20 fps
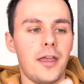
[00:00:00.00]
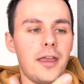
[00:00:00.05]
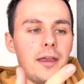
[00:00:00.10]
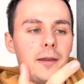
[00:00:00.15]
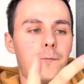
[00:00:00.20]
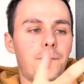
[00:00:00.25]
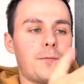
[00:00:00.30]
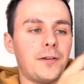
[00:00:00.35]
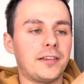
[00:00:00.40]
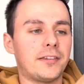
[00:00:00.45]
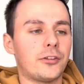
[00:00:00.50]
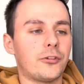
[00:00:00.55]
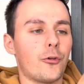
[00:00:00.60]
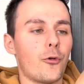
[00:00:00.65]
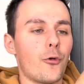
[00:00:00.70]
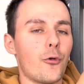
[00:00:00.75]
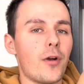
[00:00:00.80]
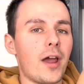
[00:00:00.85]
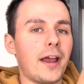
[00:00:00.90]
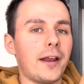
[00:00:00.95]
it fits
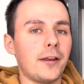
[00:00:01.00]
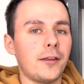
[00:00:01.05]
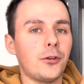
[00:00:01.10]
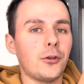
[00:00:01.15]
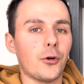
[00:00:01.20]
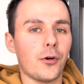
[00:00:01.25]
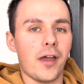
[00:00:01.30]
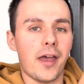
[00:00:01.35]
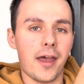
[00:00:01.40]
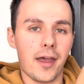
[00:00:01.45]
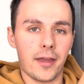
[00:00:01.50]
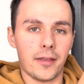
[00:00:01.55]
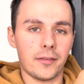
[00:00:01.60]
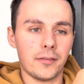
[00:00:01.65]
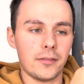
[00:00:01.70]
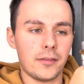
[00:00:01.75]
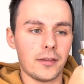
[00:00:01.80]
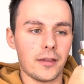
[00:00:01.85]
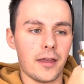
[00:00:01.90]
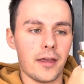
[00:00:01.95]
right in your
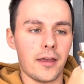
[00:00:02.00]
hand,